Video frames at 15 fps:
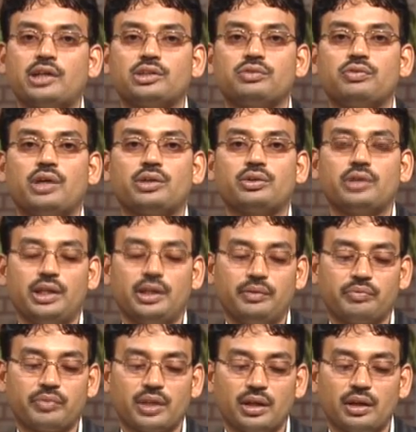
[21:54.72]
Farooqi,
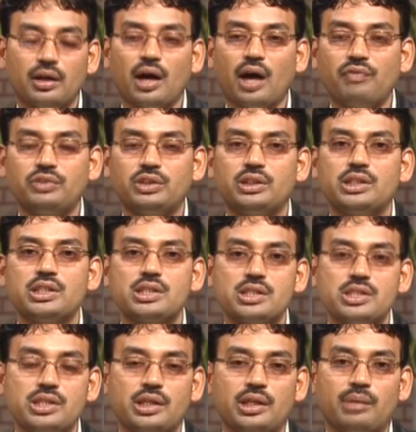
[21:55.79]
after
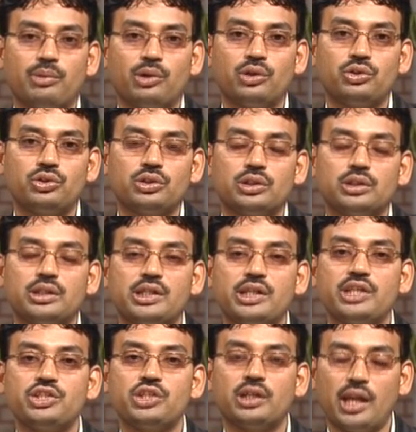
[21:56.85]
discussing about the
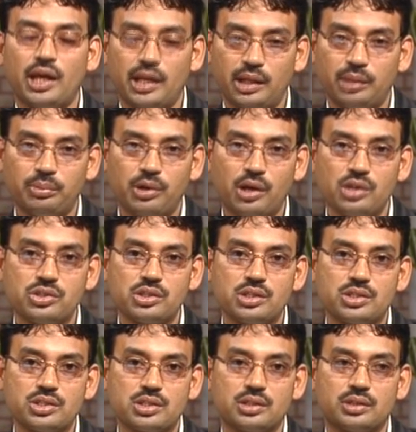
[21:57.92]
teaching learning
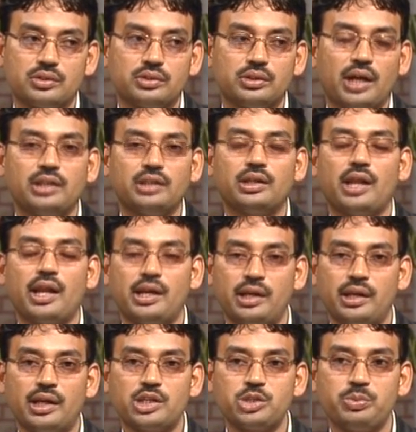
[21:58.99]
process and the learning
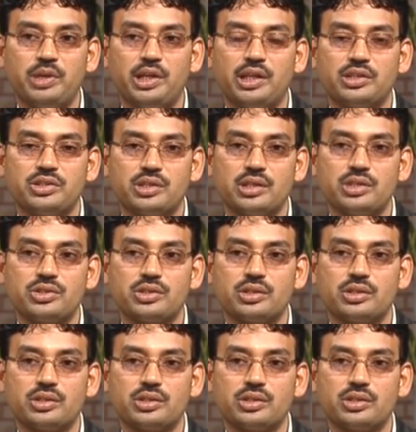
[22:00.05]
experiences,